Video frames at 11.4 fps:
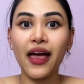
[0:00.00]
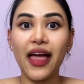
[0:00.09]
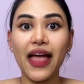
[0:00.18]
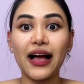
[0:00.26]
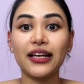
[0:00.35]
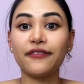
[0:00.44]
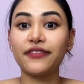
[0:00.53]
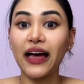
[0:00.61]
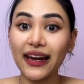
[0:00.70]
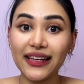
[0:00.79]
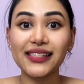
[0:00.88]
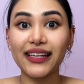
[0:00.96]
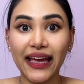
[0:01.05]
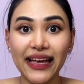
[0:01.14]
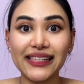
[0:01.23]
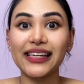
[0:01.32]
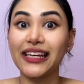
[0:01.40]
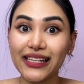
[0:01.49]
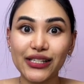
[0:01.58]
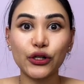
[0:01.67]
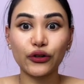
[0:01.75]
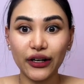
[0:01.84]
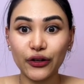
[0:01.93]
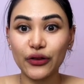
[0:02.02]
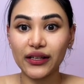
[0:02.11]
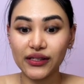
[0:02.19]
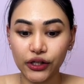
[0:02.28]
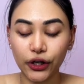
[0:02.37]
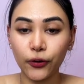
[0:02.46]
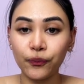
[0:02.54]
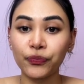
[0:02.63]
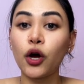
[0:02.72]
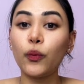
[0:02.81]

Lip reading: And if that is the case, it is greater than 0.